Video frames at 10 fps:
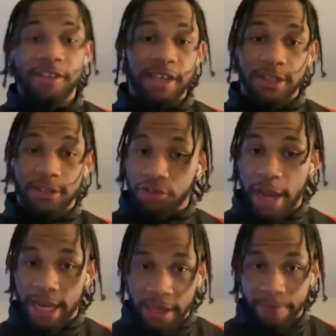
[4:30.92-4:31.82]
I'm in
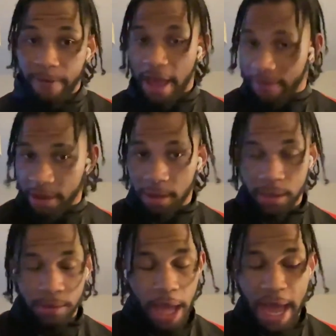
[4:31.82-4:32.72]
wrestling to try and live
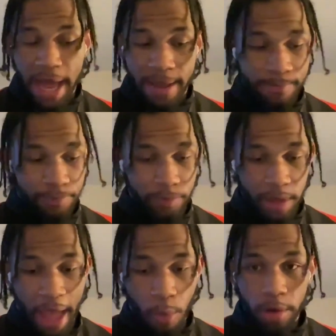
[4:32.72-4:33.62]
forever.
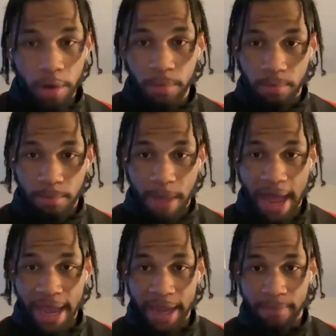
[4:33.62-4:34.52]
I want
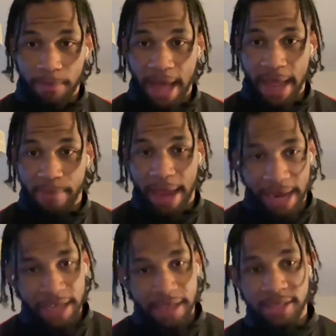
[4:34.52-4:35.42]
my
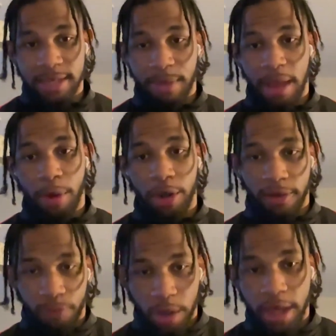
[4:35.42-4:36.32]
legacy, my
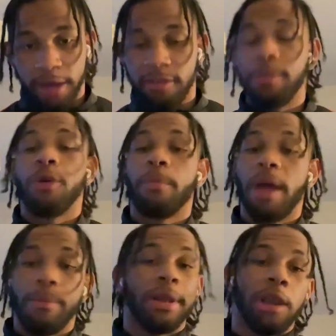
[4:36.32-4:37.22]
body of work to be
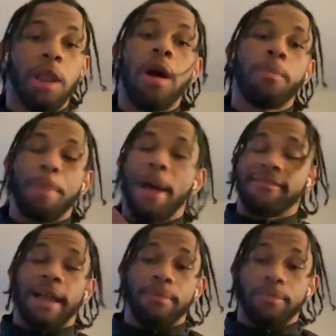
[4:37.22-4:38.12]
remembered long
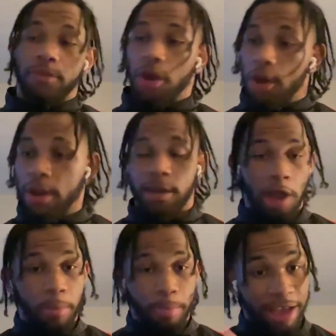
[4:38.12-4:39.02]
past I'm done and
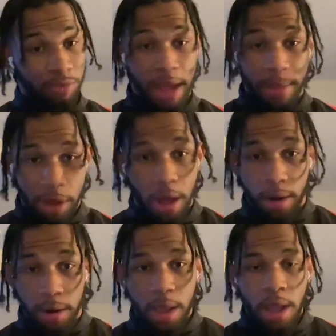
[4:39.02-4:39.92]
long past when I'm
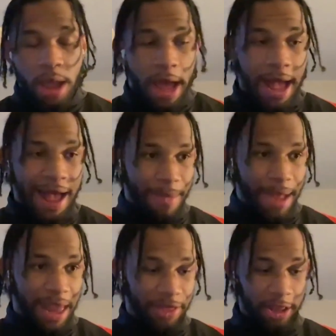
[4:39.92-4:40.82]
gone.
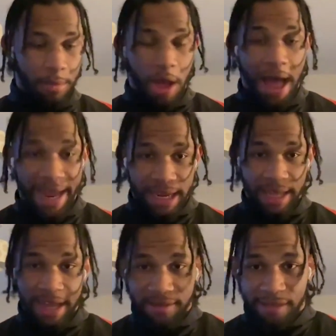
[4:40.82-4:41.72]
And I think the more
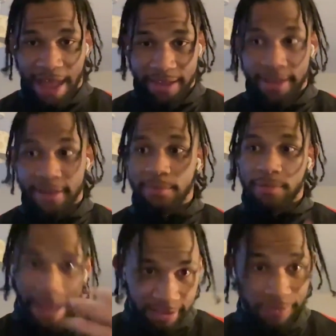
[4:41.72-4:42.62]
accolades, like the
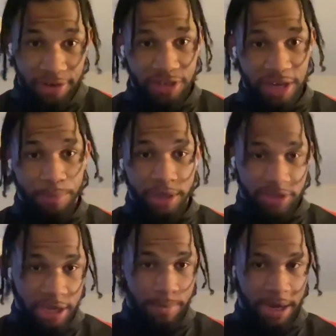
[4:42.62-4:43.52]
X Division
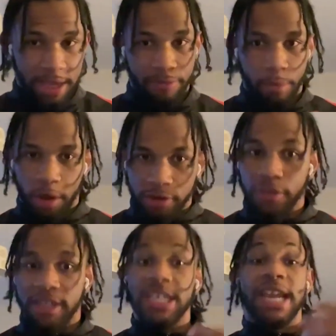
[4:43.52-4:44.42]
Championship and even more
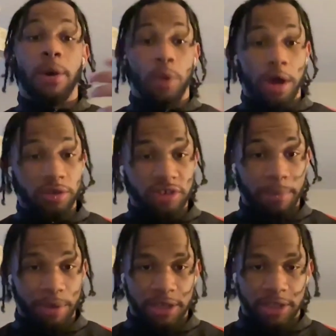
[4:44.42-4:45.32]
so the TNA World
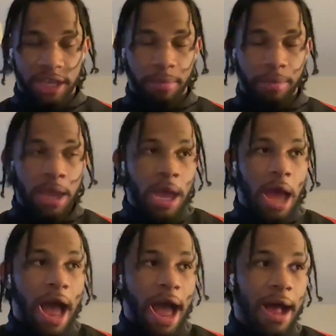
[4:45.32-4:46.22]
Championship,
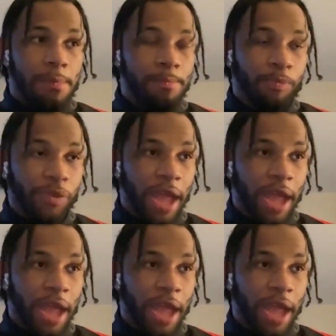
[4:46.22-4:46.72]
are